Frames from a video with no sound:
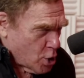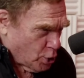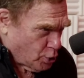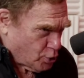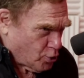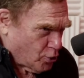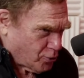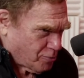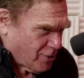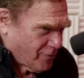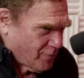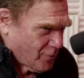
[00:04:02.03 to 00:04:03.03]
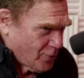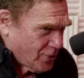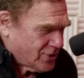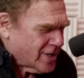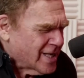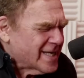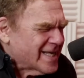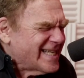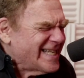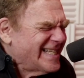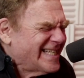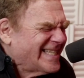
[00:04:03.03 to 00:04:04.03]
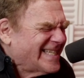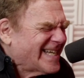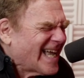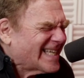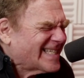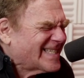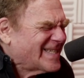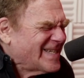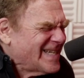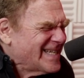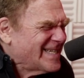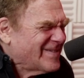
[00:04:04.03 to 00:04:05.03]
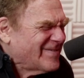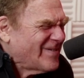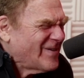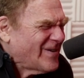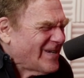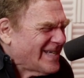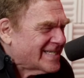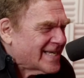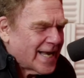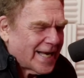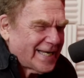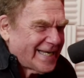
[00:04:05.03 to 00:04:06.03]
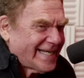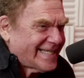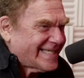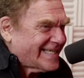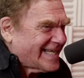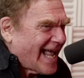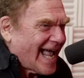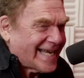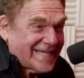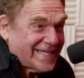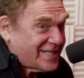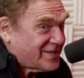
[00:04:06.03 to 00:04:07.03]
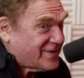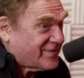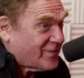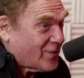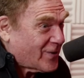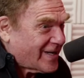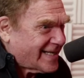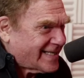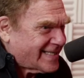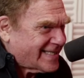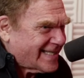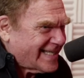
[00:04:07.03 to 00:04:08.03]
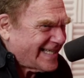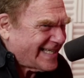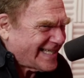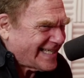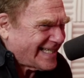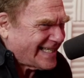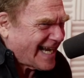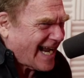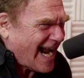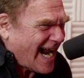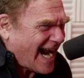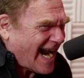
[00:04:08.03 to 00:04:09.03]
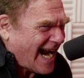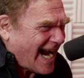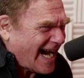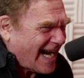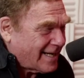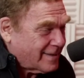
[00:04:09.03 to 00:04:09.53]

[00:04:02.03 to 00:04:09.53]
It's not my voice. It's just his voice. It's not his voice. Yeah.